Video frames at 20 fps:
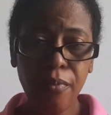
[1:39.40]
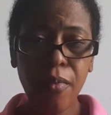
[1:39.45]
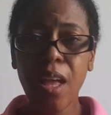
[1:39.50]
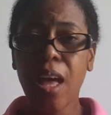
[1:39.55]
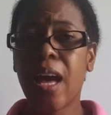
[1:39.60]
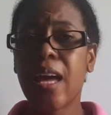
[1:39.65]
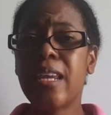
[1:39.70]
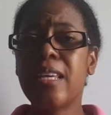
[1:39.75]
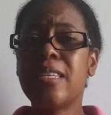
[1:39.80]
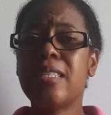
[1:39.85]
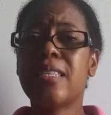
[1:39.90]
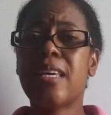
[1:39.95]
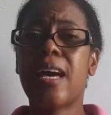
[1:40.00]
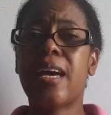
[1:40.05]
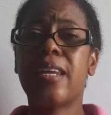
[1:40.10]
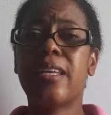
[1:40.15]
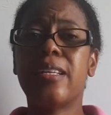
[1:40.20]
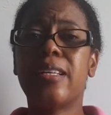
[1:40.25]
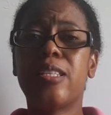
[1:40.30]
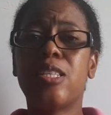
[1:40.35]
I
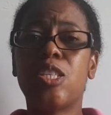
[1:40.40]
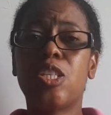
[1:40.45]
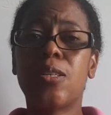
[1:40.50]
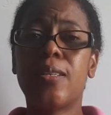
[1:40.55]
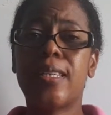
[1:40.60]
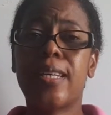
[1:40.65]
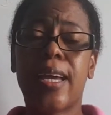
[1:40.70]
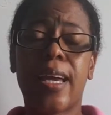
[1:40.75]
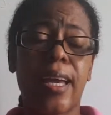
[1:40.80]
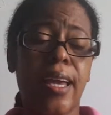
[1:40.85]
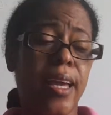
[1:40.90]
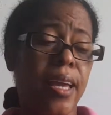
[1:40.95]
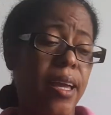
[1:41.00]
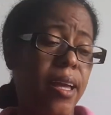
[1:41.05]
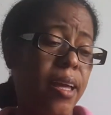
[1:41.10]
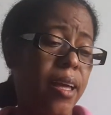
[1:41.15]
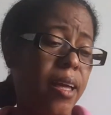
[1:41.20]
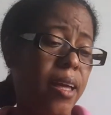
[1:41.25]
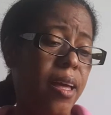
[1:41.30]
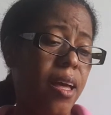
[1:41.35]
decided
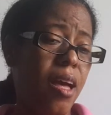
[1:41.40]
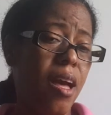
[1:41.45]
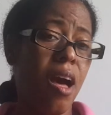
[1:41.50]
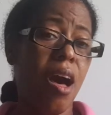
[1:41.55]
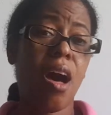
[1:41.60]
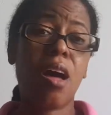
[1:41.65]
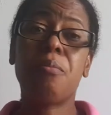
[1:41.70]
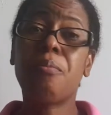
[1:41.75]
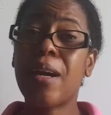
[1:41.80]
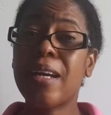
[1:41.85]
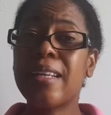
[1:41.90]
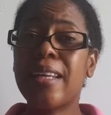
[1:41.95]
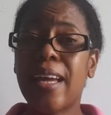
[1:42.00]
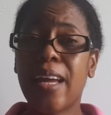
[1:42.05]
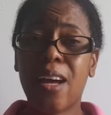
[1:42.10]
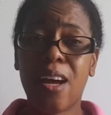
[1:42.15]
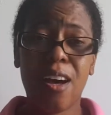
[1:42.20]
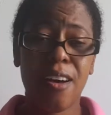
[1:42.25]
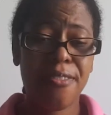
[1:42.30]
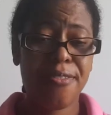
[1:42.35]
today, on my day
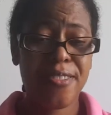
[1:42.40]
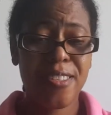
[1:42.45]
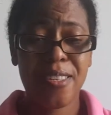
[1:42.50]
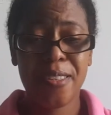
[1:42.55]
off,